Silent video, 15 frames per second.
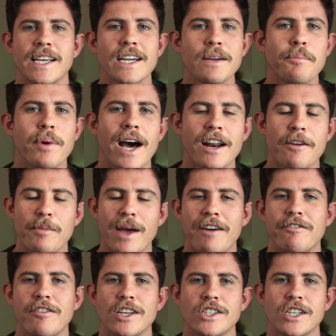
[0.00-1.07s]
second part
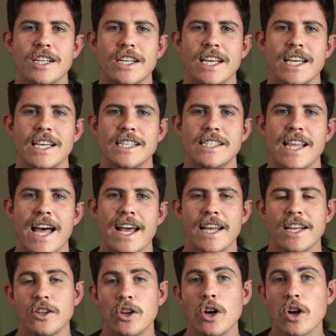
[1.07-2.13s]
about vision is that
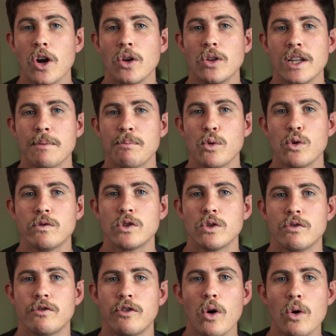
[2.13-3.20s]
it not only moves
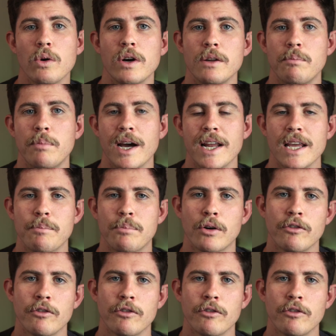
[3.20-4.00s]
you forward, but it